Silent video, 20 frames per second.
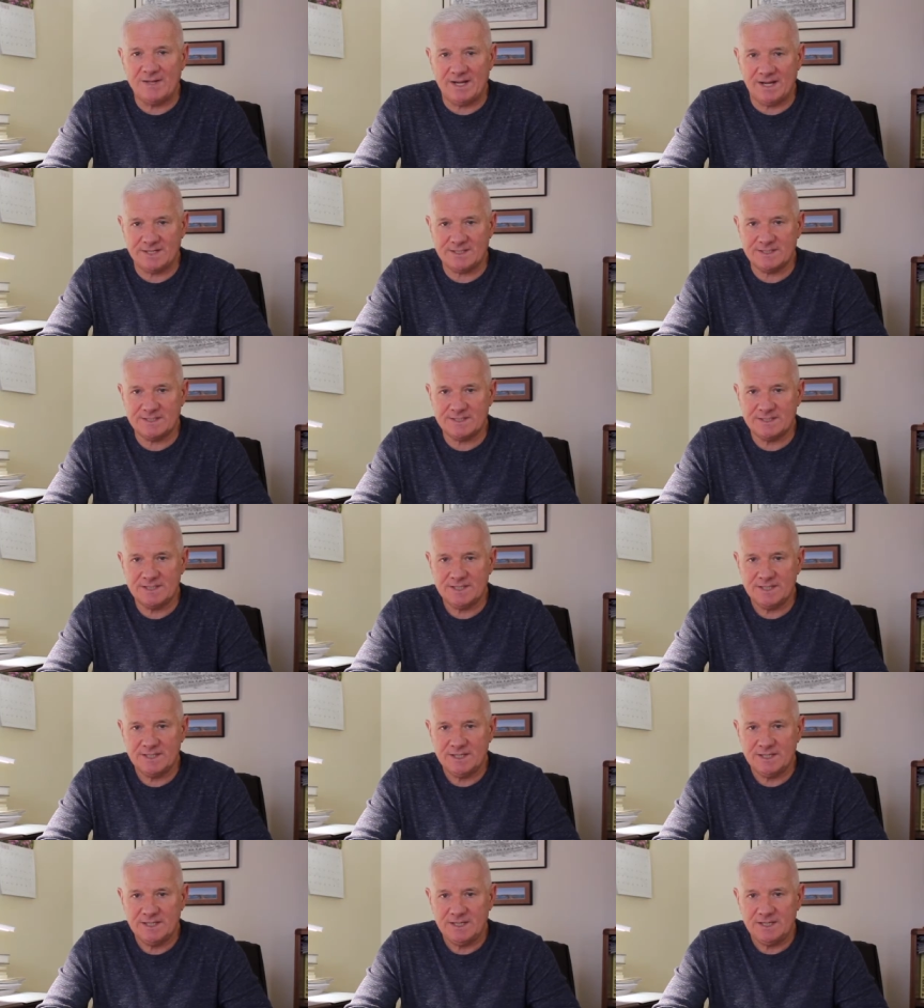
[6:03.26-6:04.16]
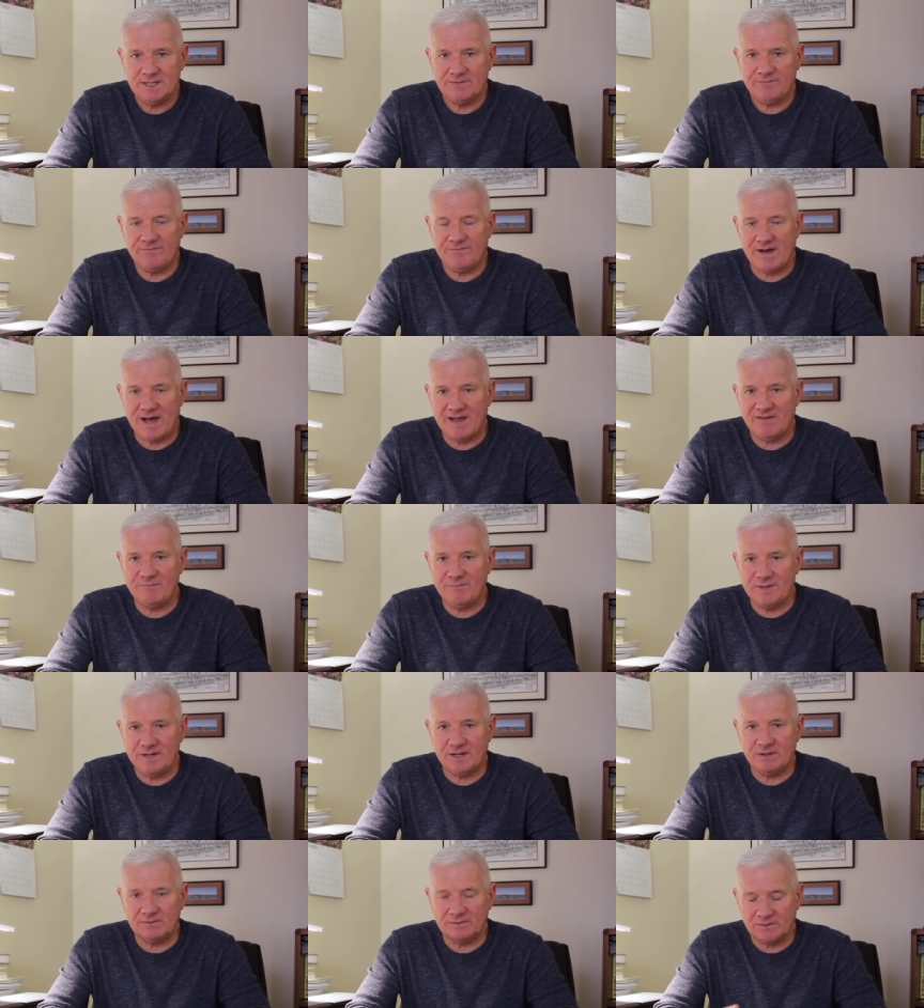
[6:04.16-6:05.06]
minutes.
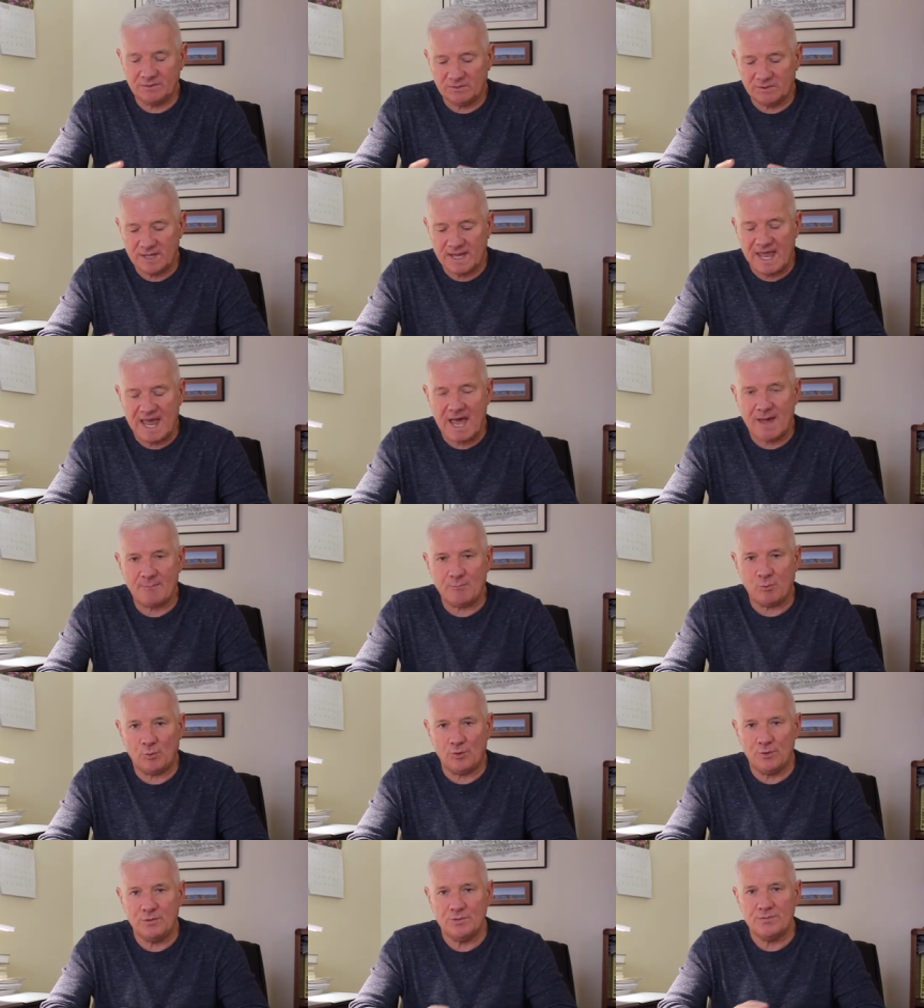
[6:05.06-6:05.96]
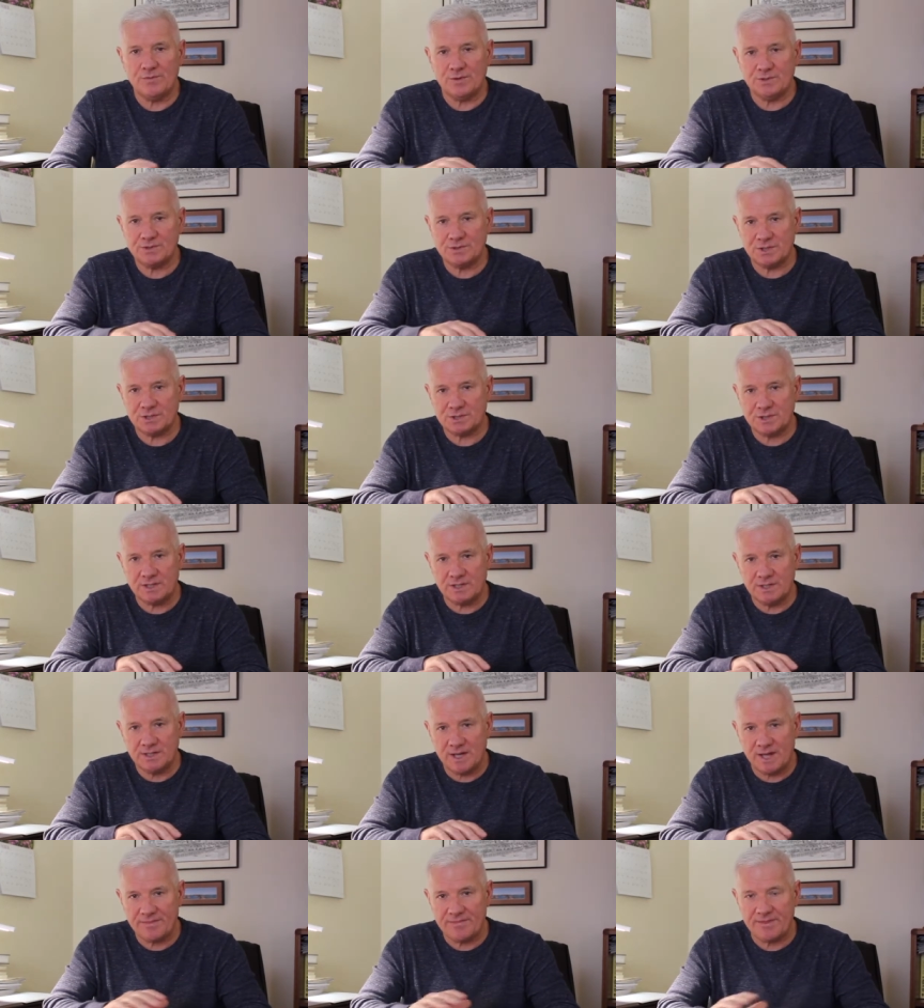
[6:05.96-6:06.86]
5-minute little gap where there's just
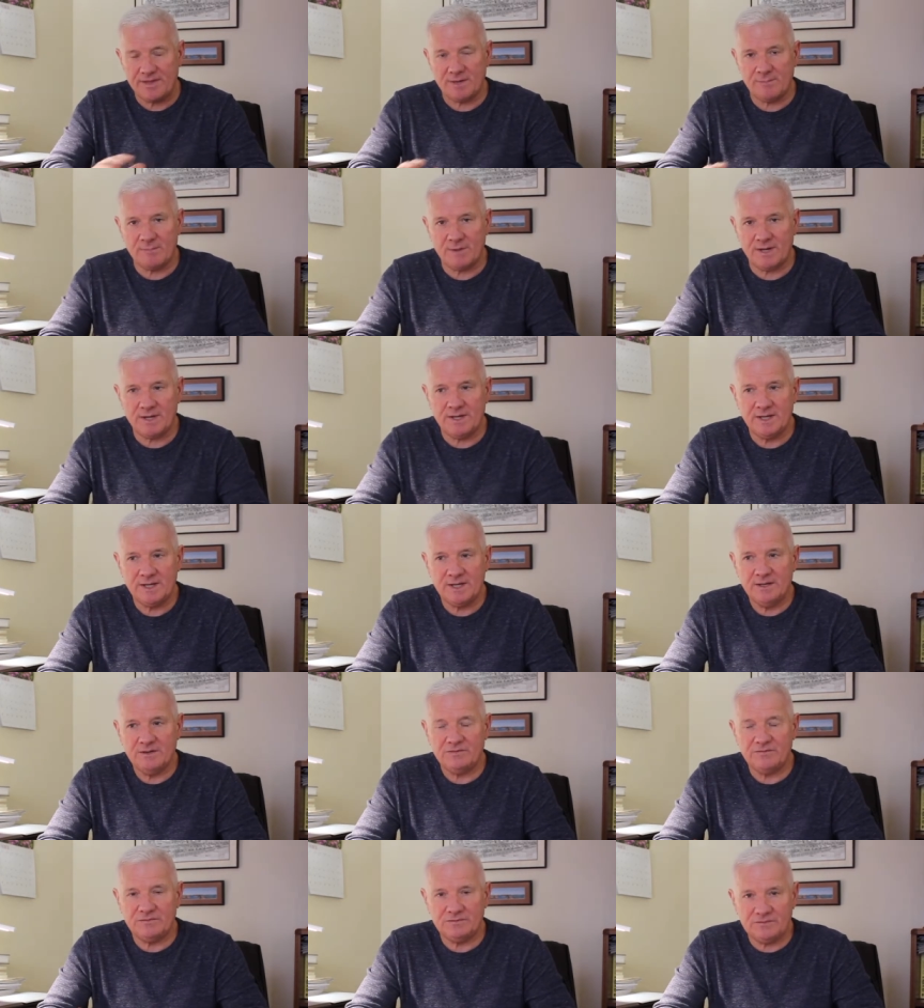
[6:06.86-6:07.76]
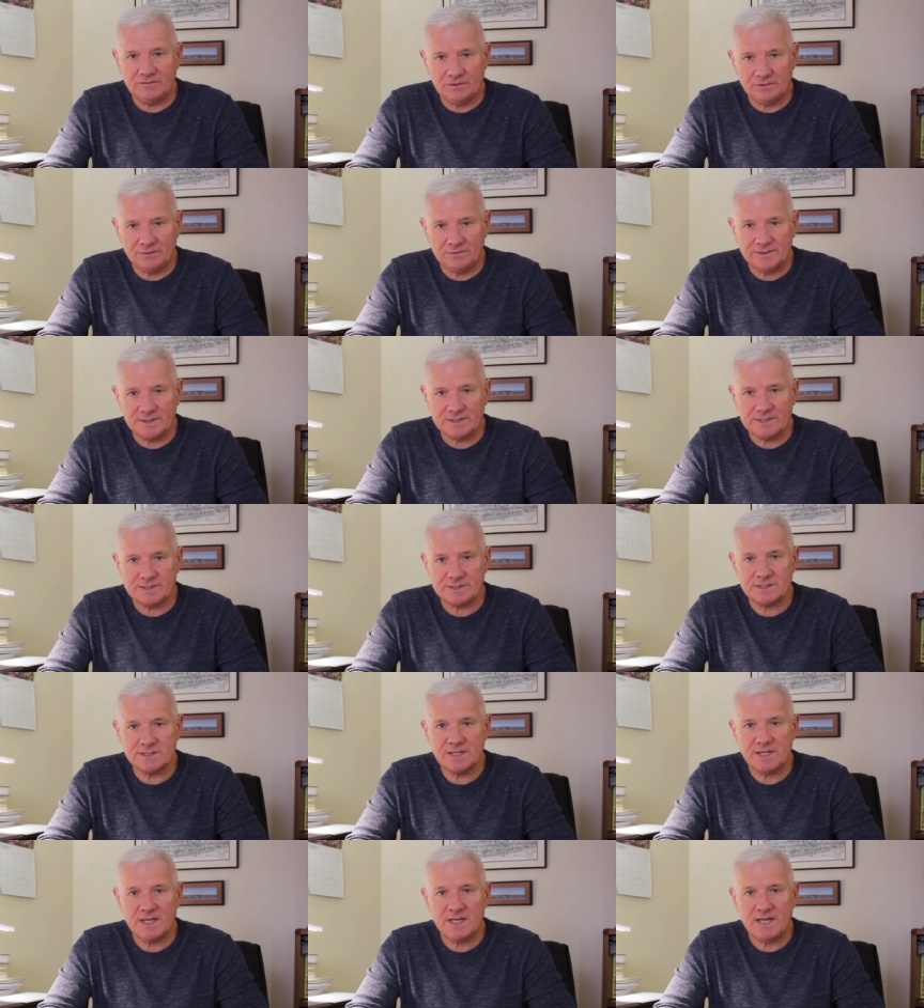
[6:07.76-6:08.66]
nothing but
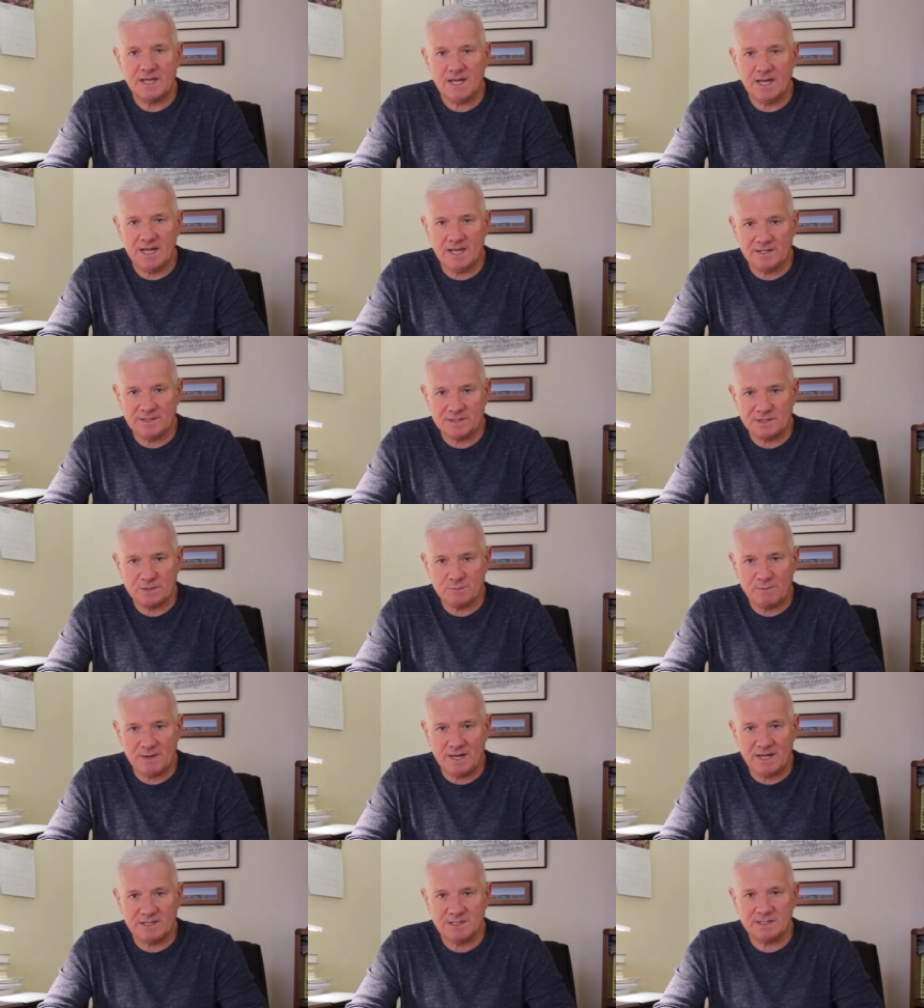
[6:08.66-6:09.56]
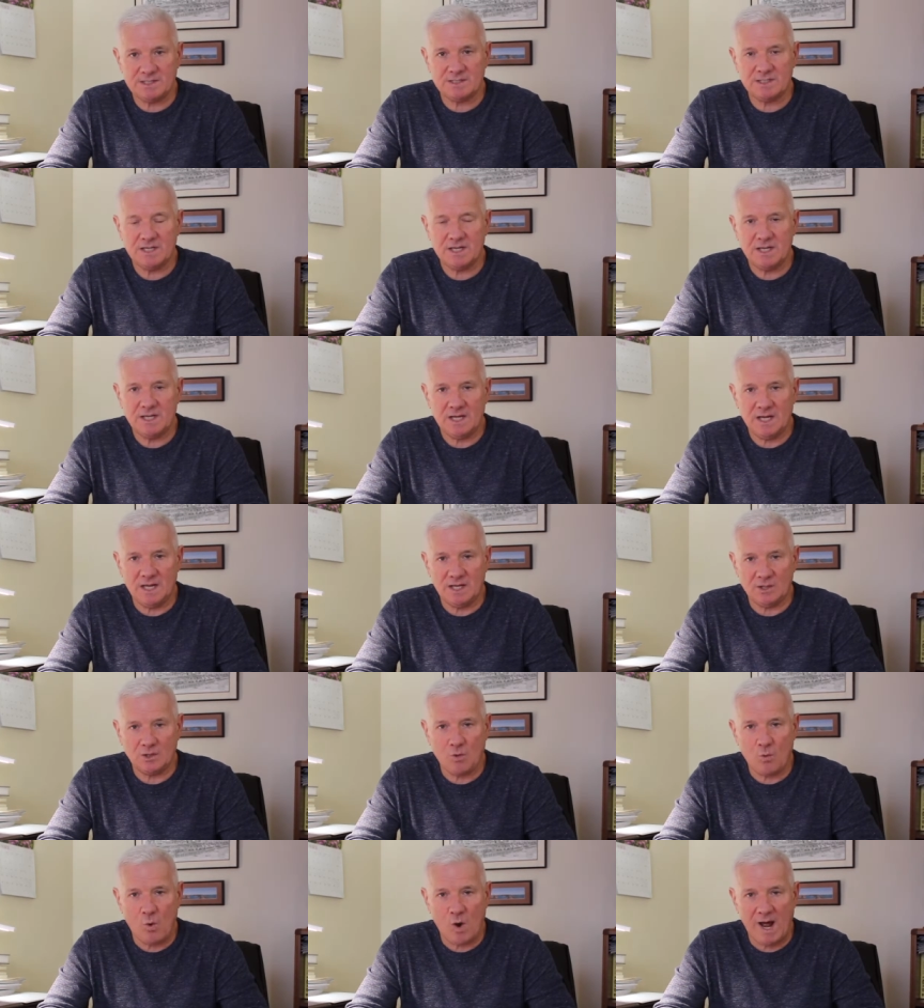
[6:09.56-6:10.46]
stillness and space
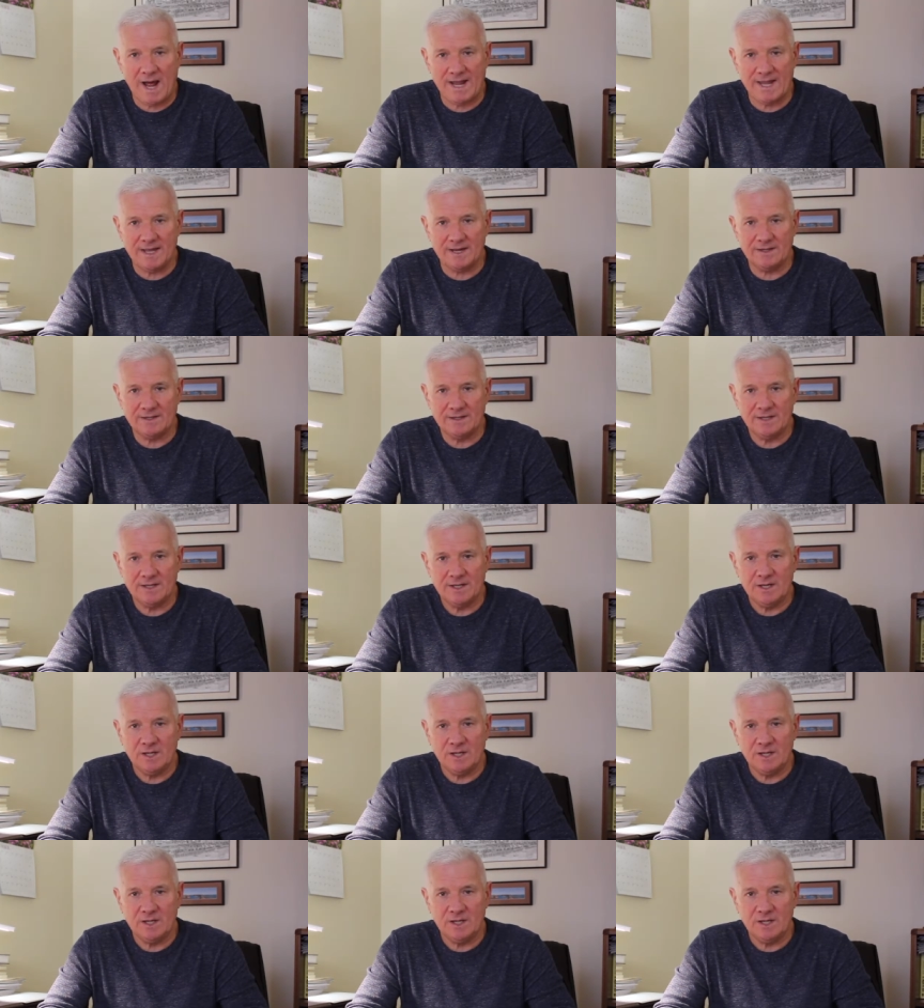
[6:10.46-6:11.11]
and quiet,